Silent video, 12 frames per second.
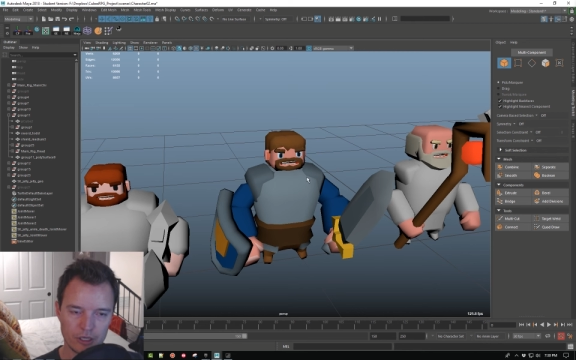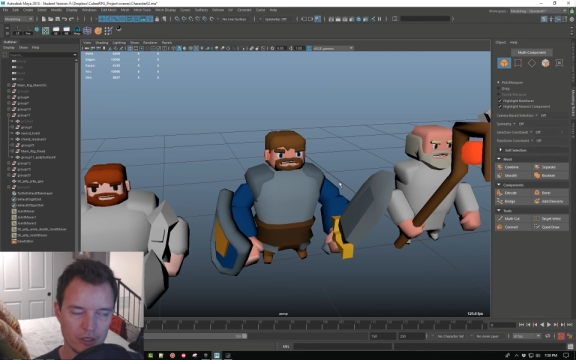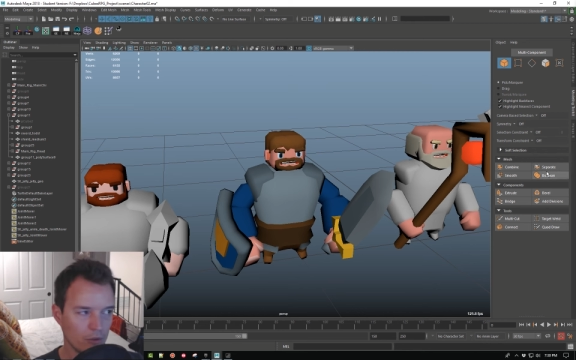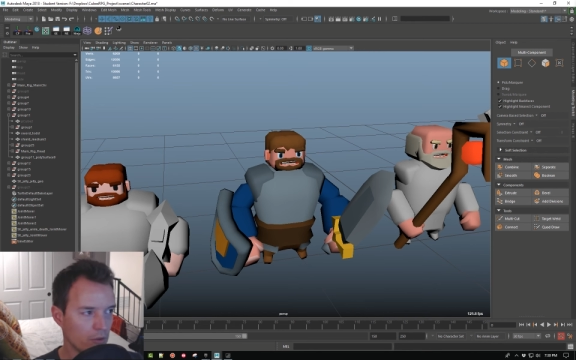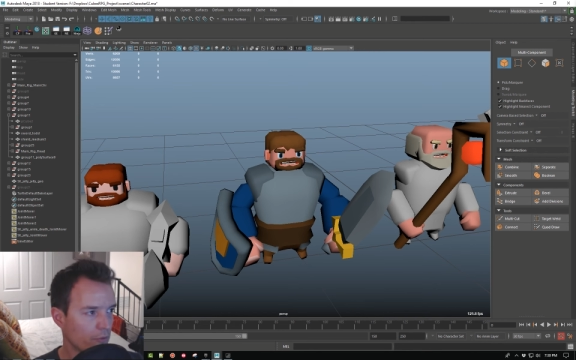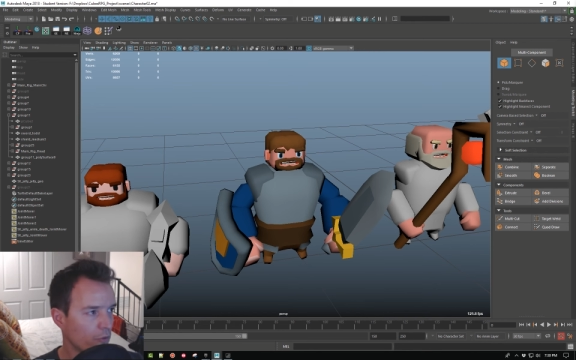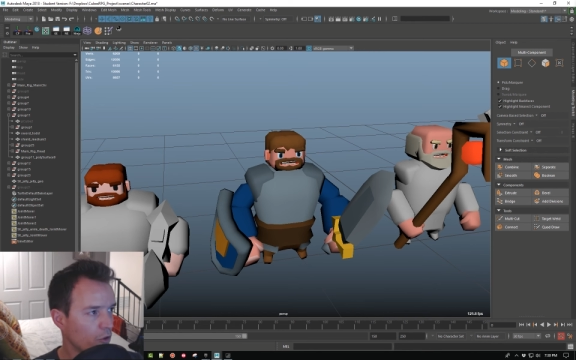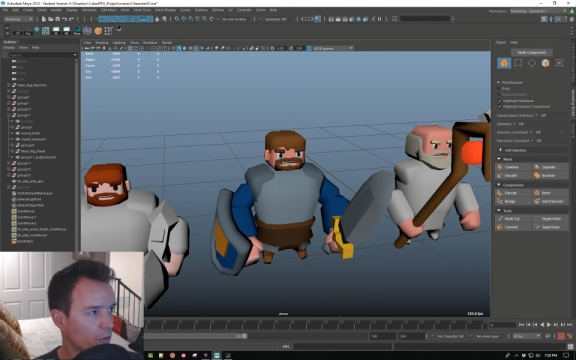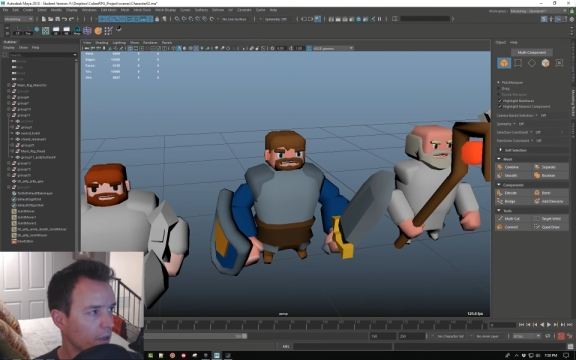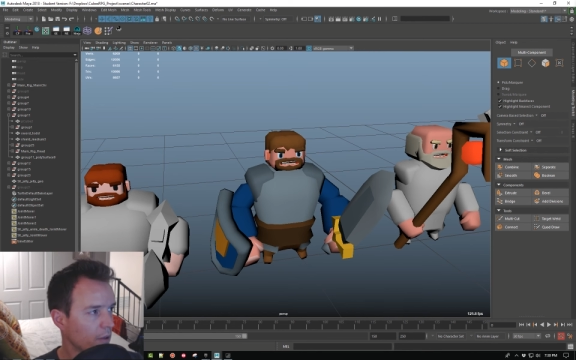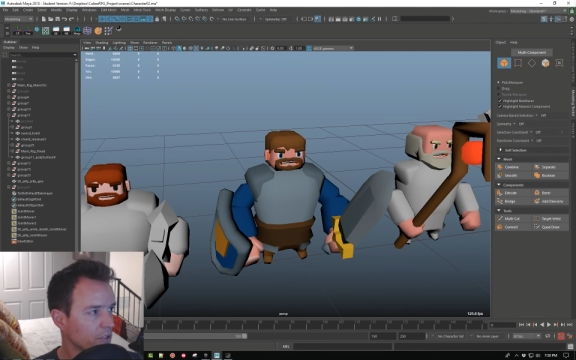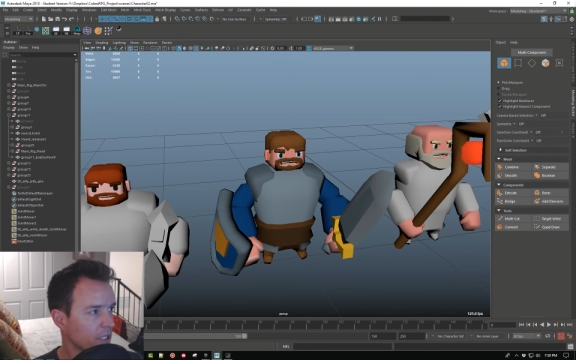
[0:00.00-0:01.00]

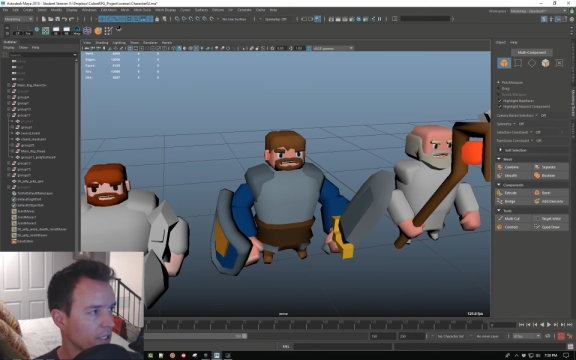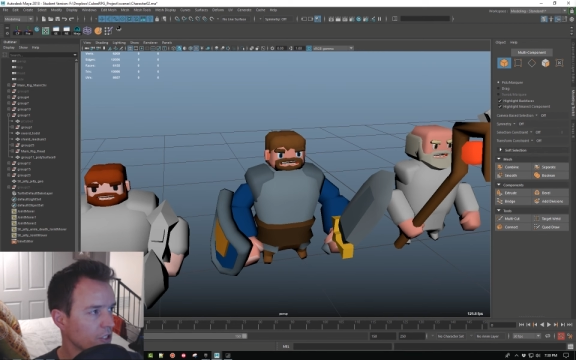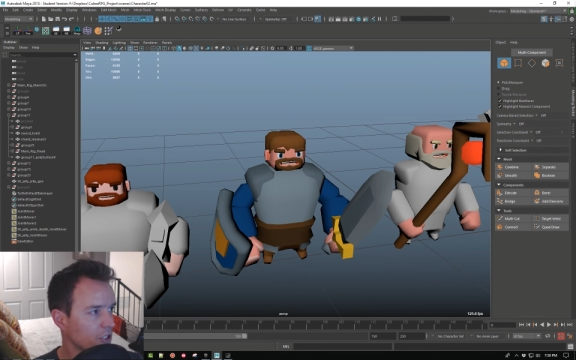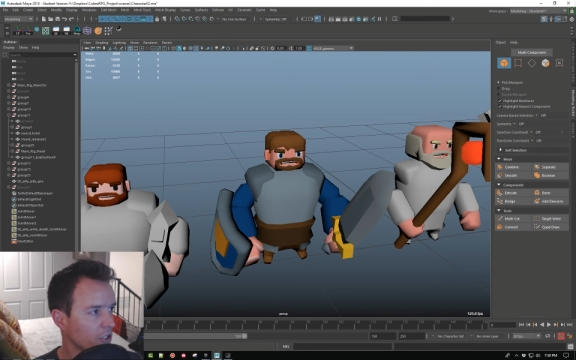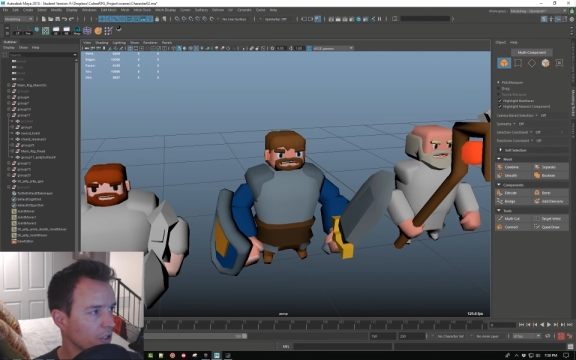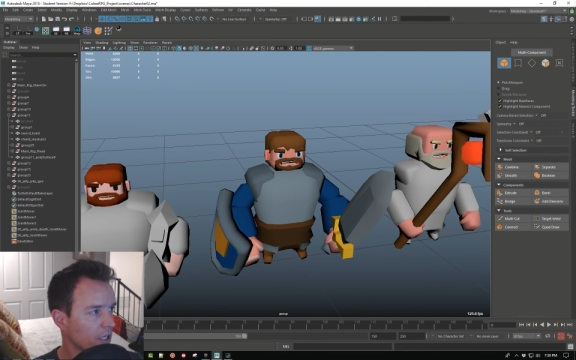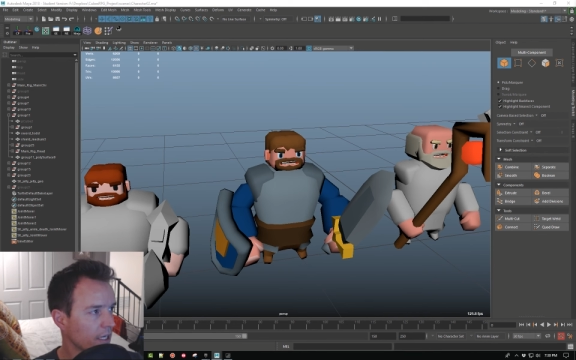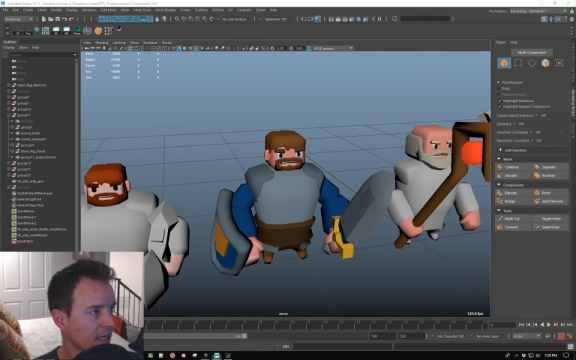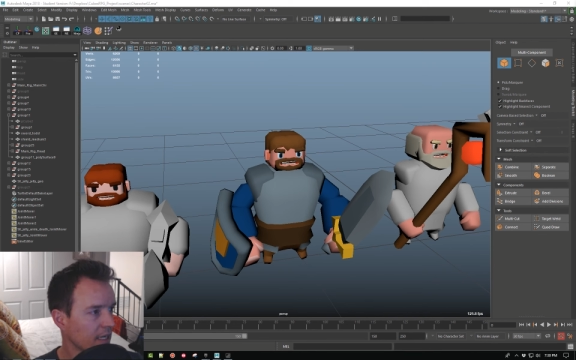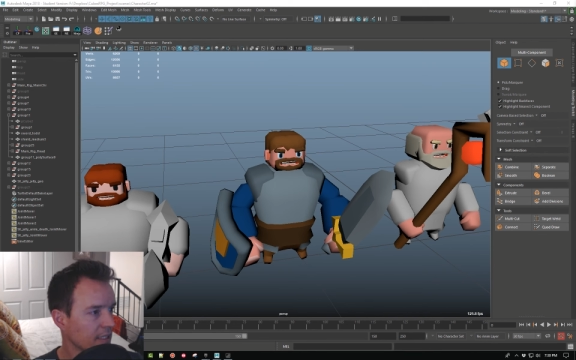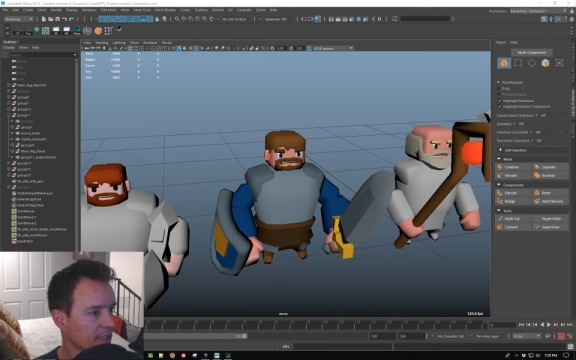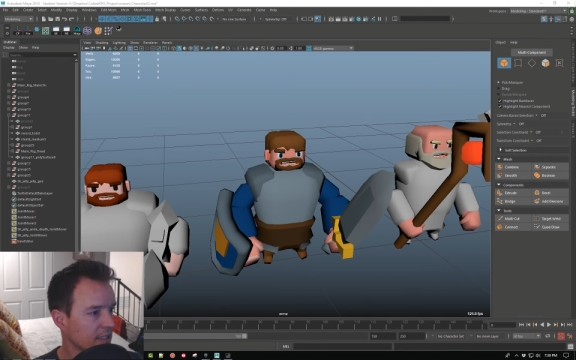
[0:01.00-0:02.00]
uniform. I was actually looking
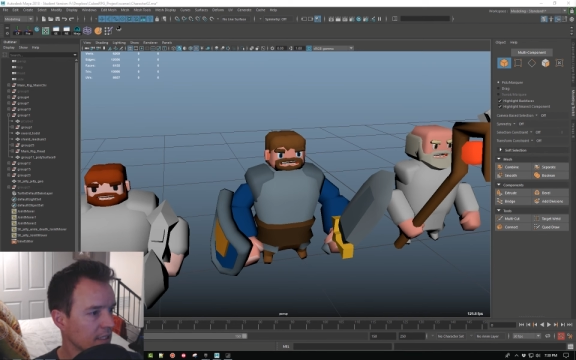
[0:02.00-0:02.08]
at